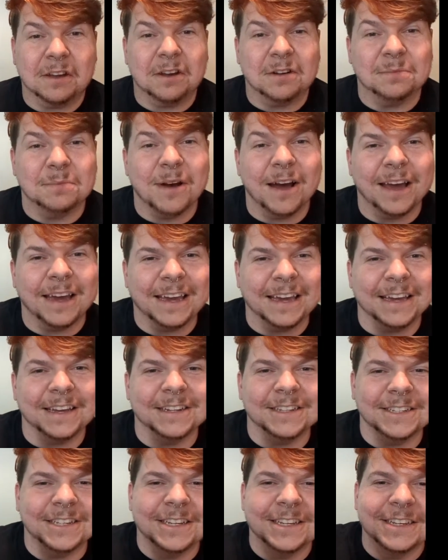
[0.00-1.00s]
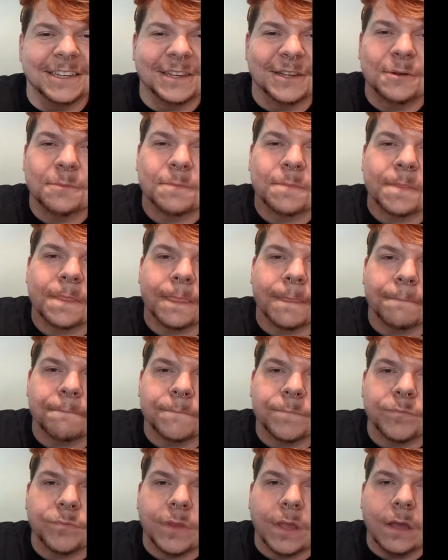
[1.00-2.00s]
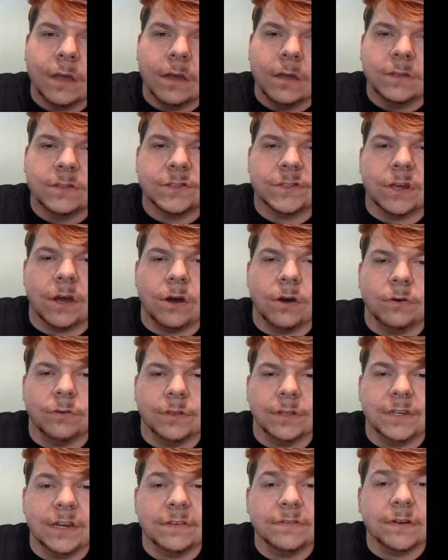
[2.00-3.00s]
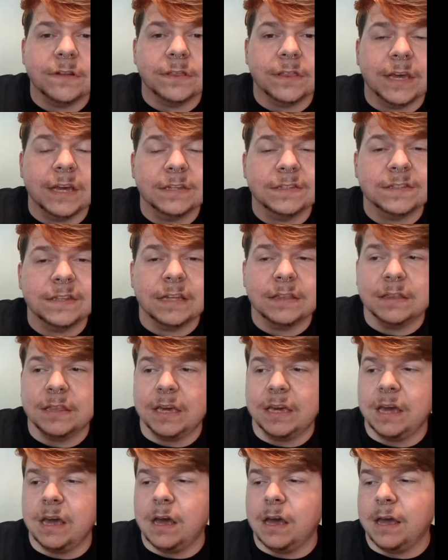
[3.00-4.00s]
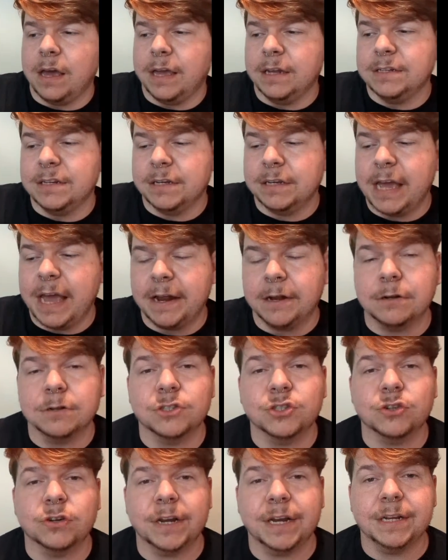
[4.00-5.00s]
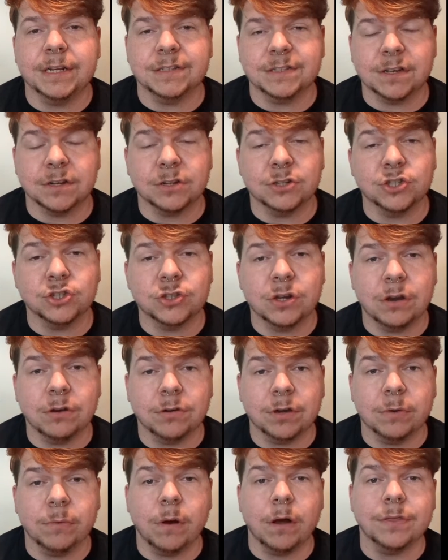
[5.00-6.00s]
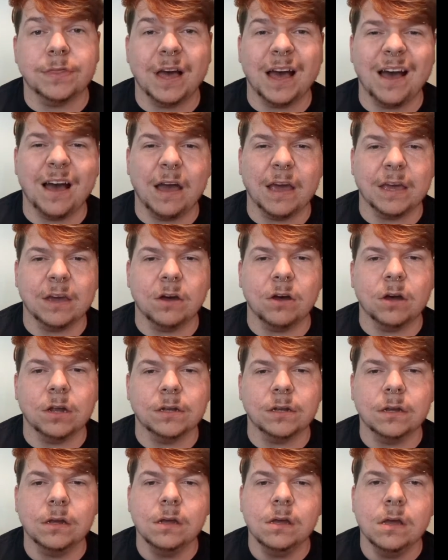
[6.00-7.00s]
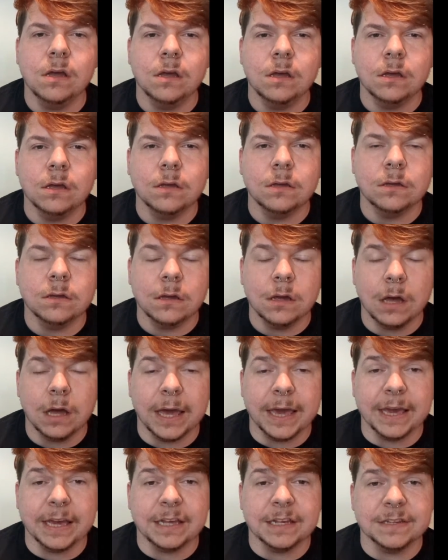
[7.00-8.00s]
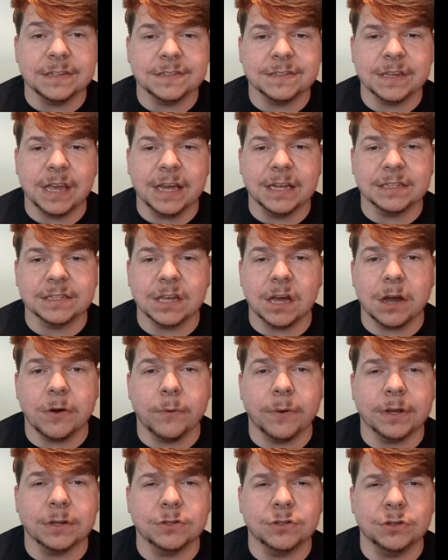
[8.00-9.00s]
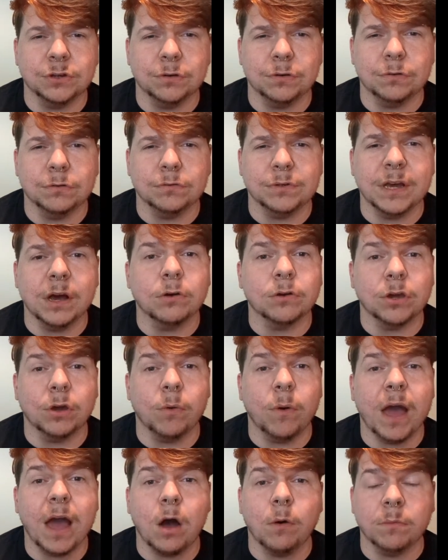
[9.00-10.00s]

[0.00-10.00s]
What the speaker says: on my end. So the different things that the indicator screen is going to show you on the Ion is it's going to tell you how